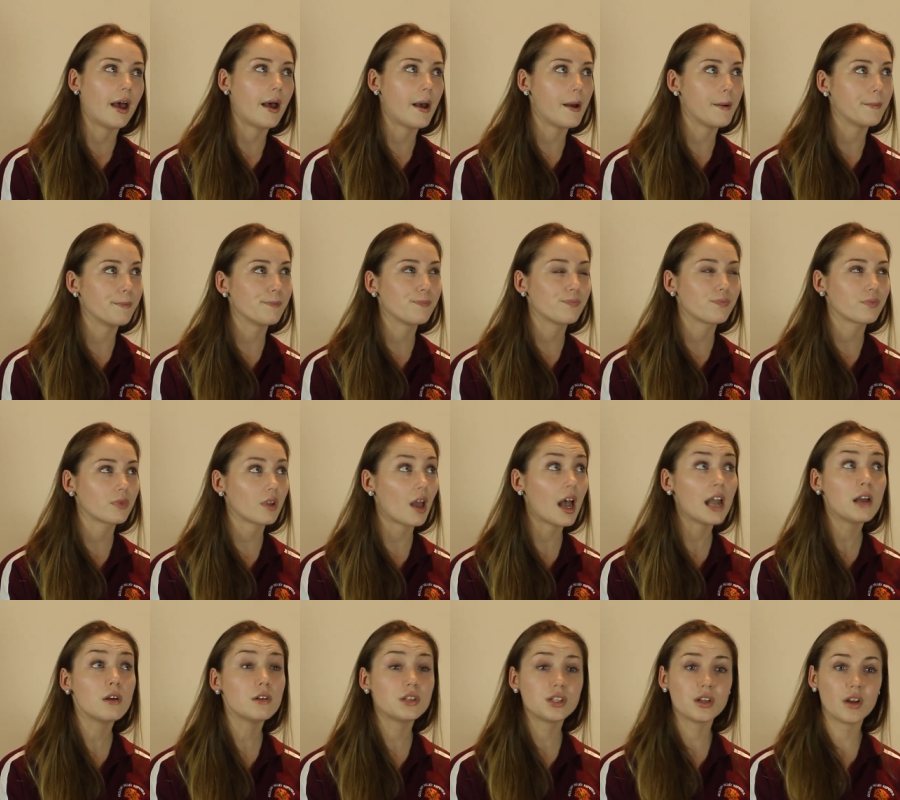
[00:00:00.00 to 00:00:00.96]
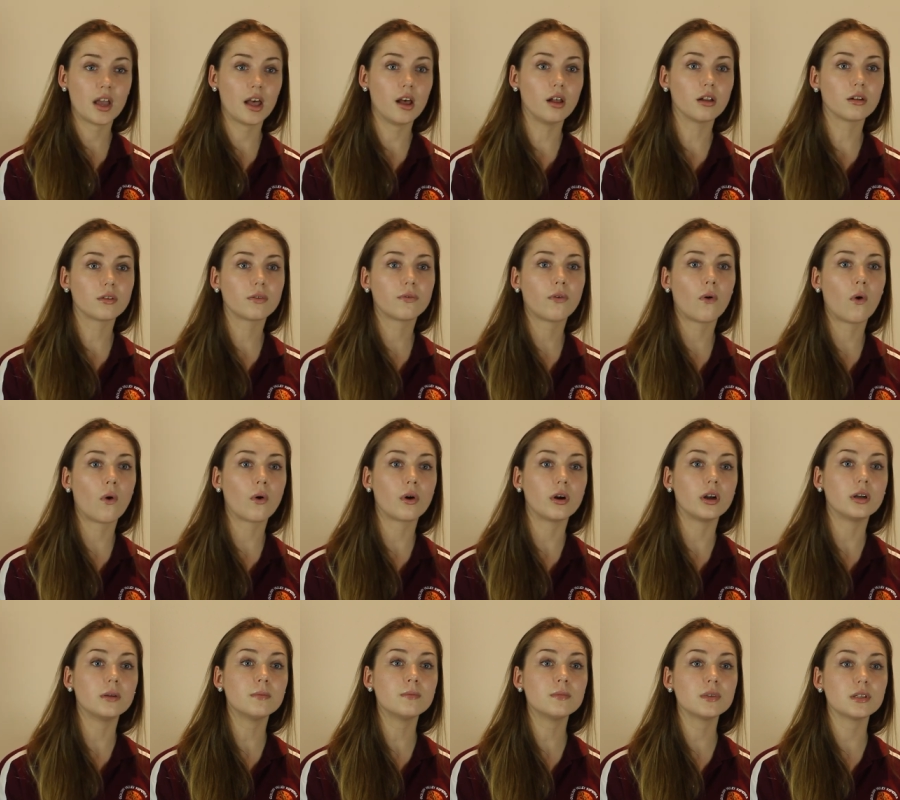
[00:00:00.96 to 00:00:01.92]
I also held
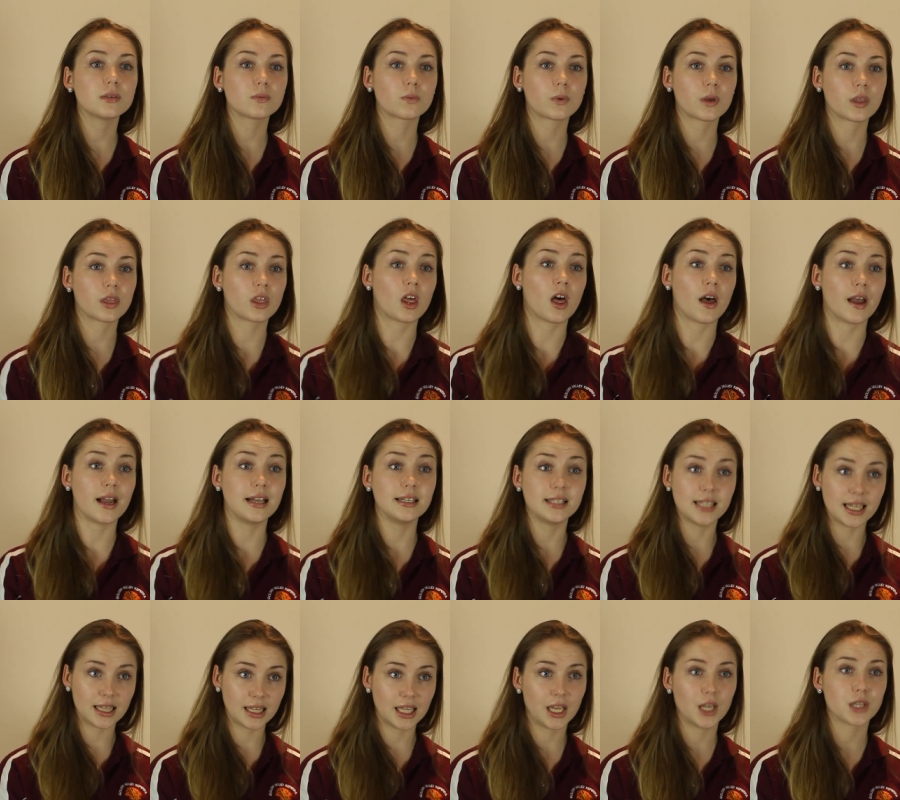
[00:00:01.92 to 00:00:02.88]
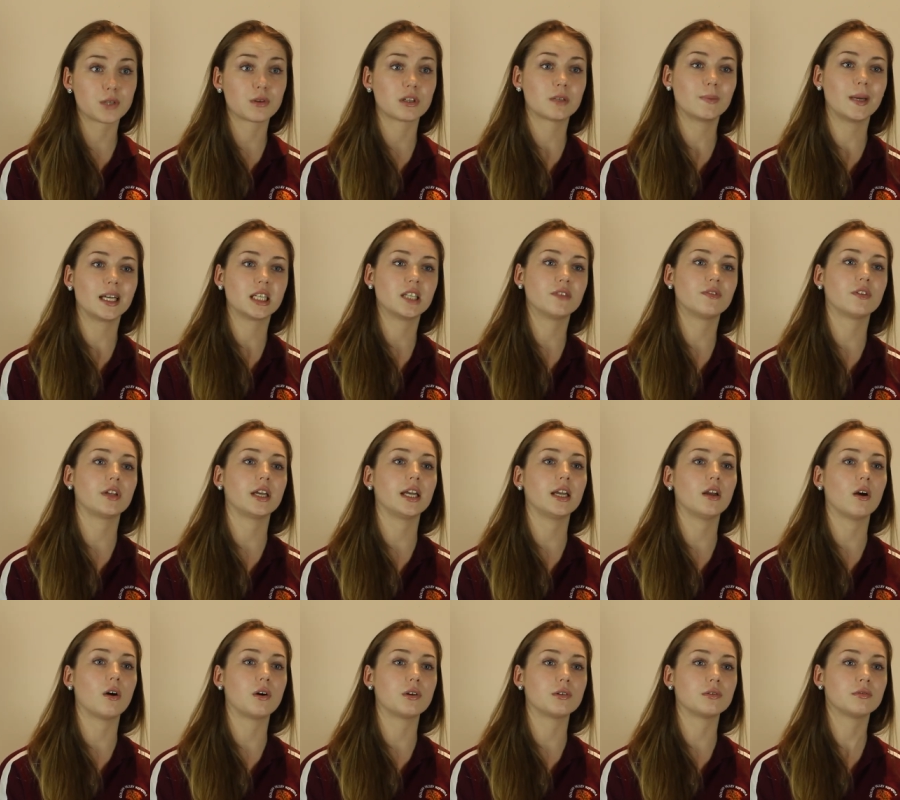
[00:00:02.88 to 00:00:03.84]
forums with Lions and Leos
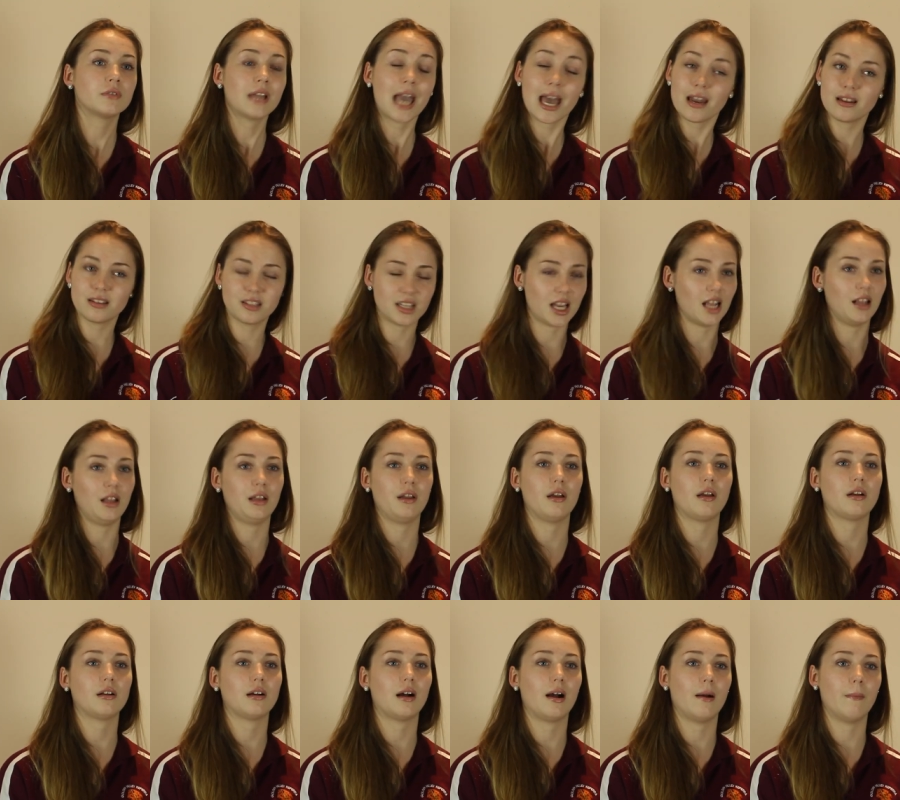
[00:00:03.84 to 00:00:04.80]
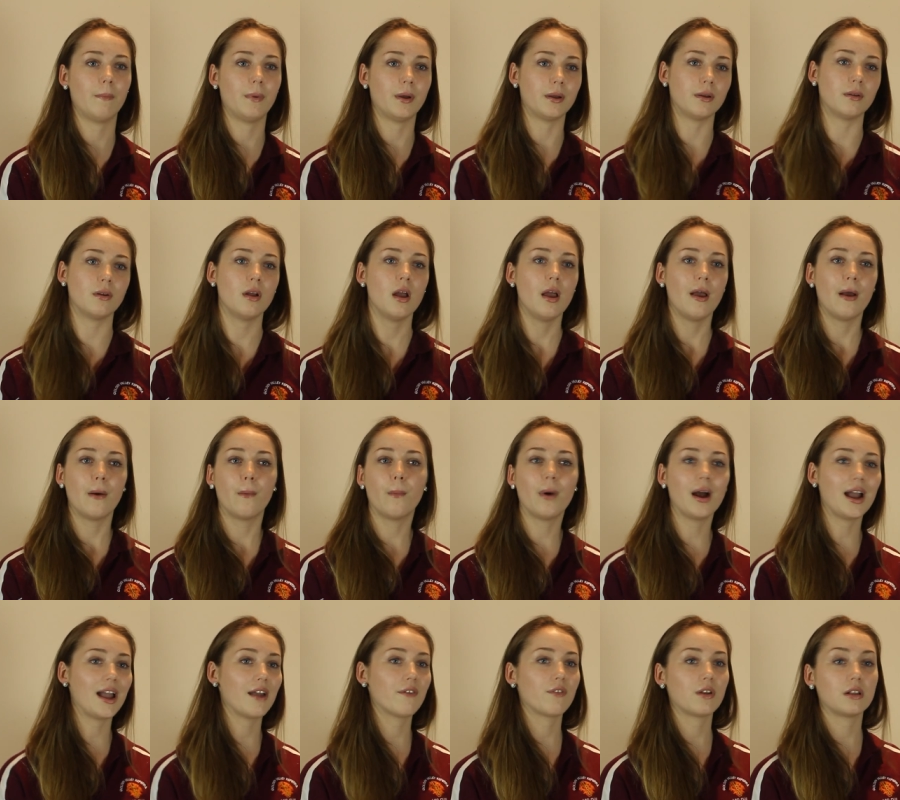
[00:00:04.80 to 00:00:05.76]
respectively on how to start a Leo club and
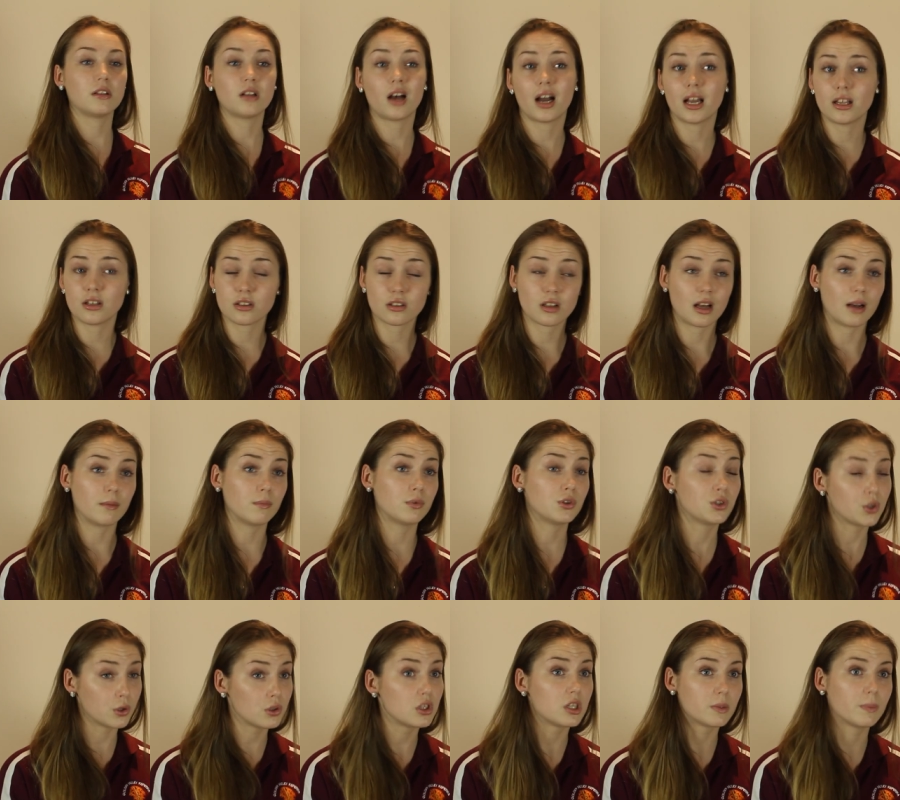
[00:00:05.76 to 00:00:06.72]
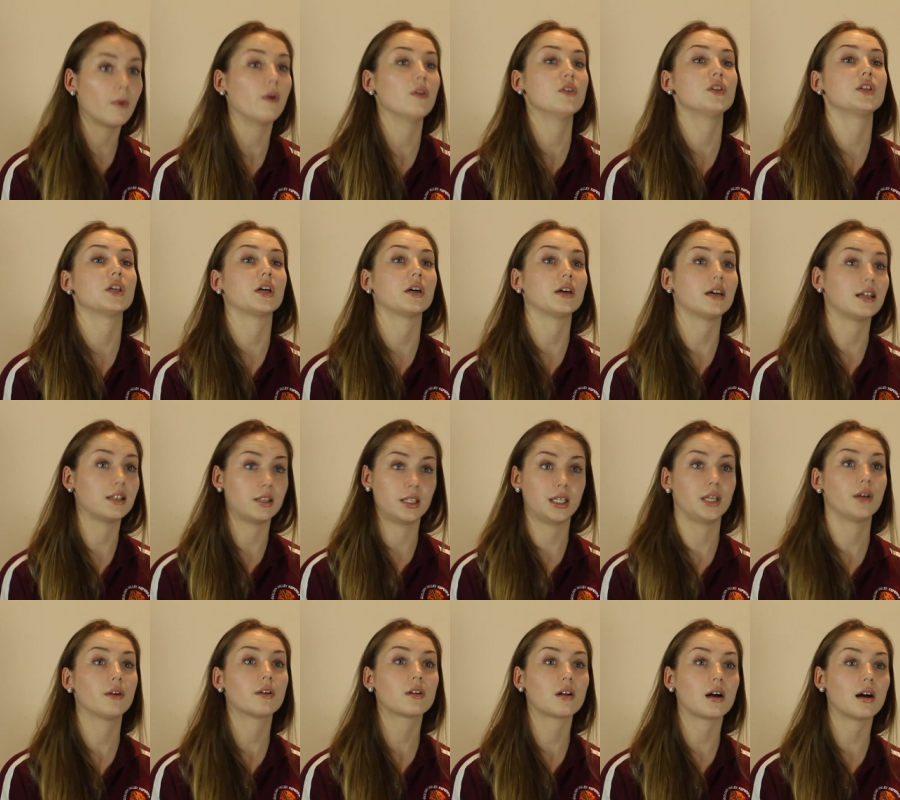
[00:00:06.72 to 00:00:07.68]
why every Lions club should sponsor
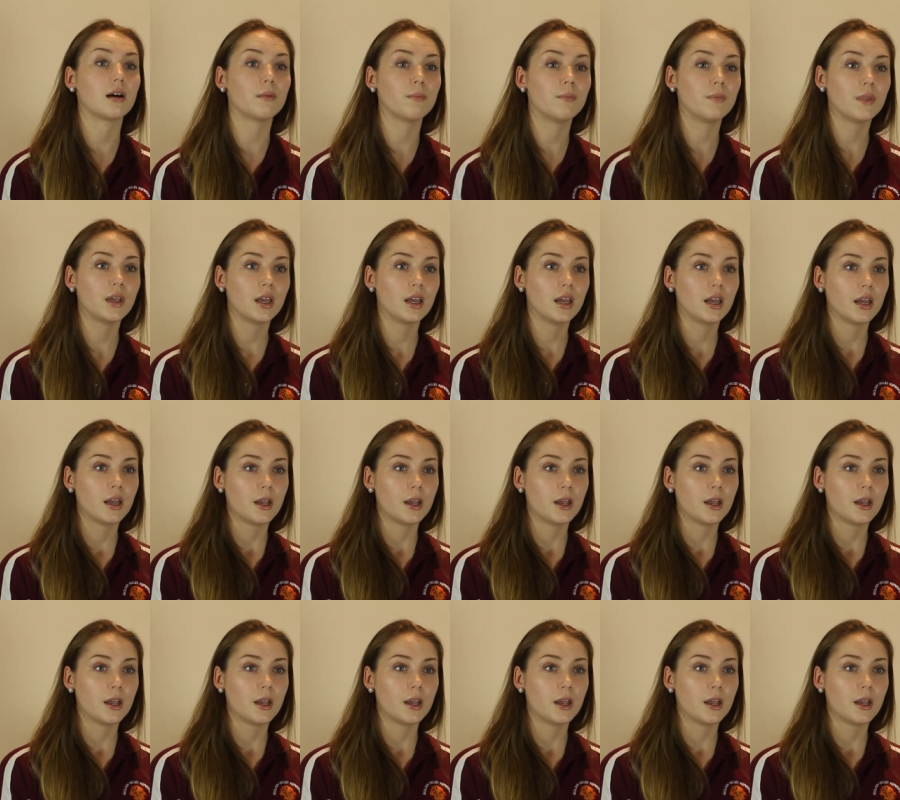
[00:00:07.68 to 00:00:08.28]
a Leo club.